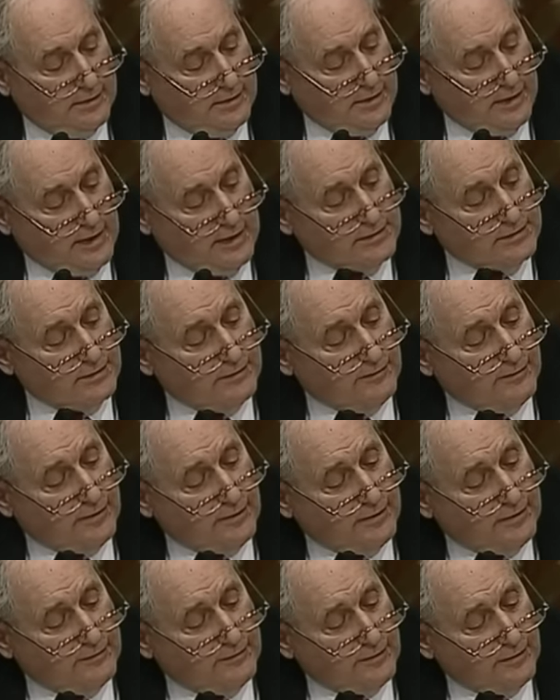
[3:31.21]
has a
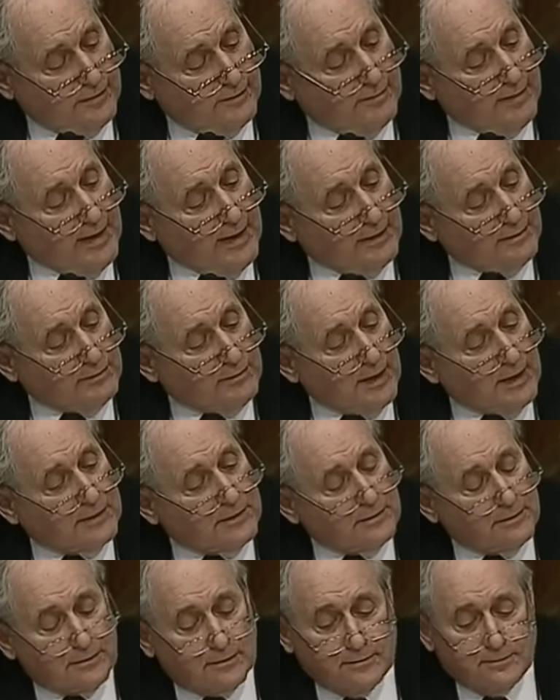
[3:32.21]
very, very bad
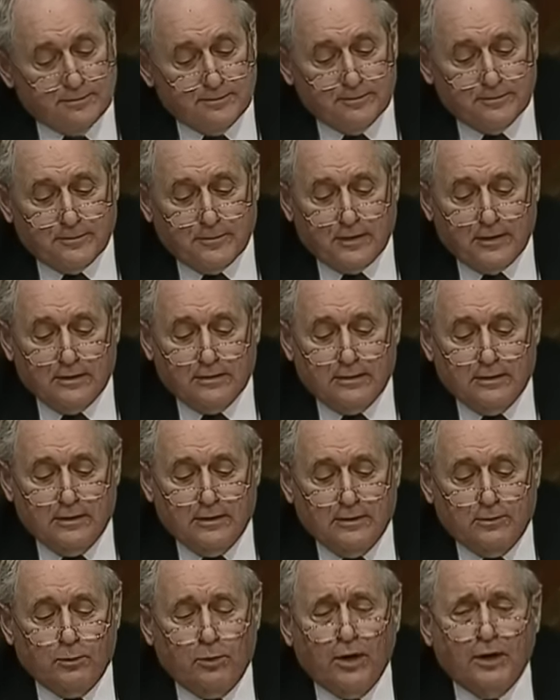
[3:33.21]
record.
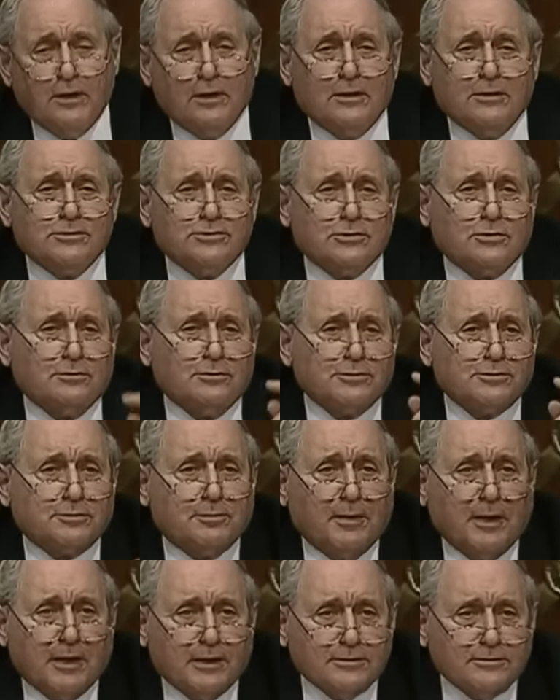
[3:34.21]
And what is your
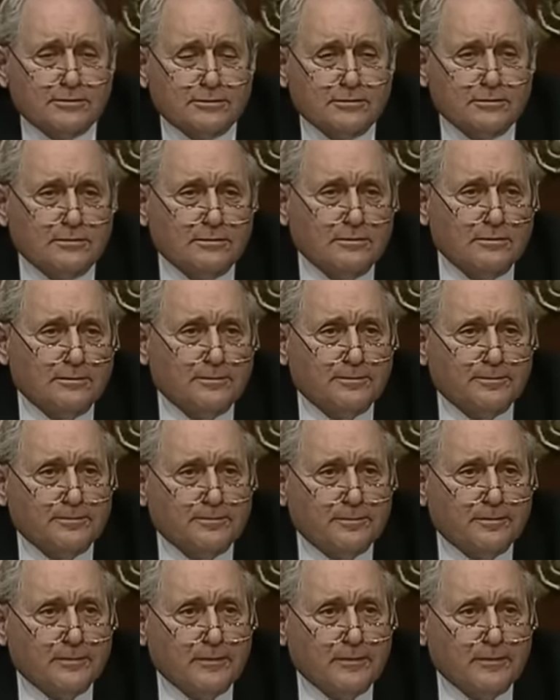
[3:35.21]
response? The